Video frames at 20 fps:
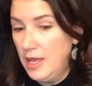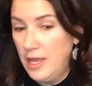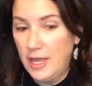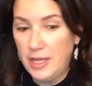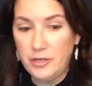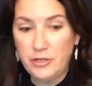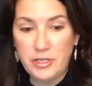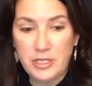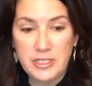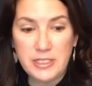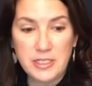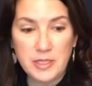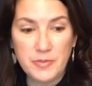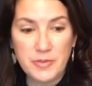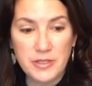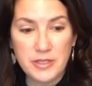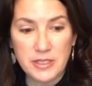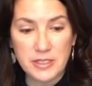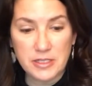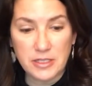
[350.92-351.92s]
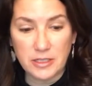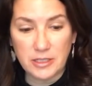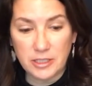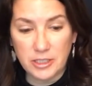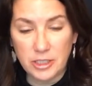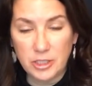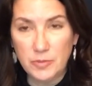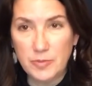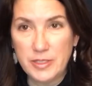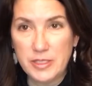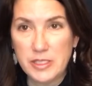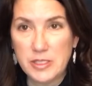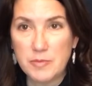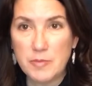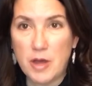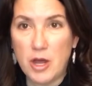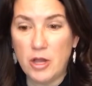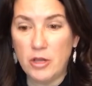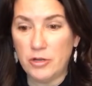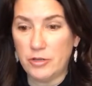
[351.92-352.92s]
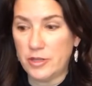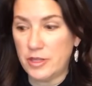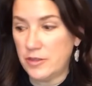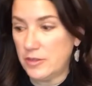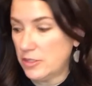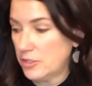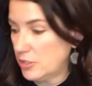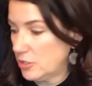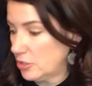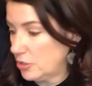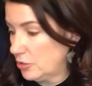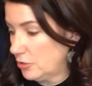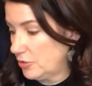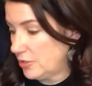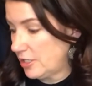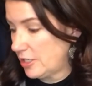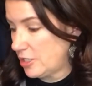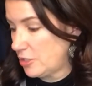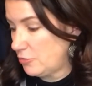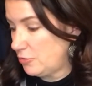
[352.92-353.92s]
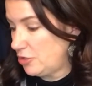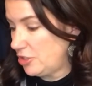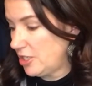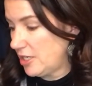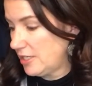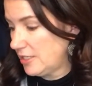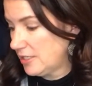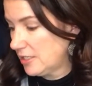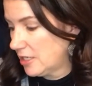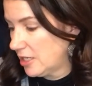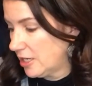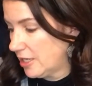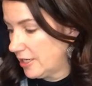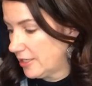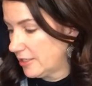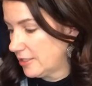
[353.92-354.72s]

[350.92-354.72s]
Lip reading: And you need something that's a little bit smaller than the circles that you just cut,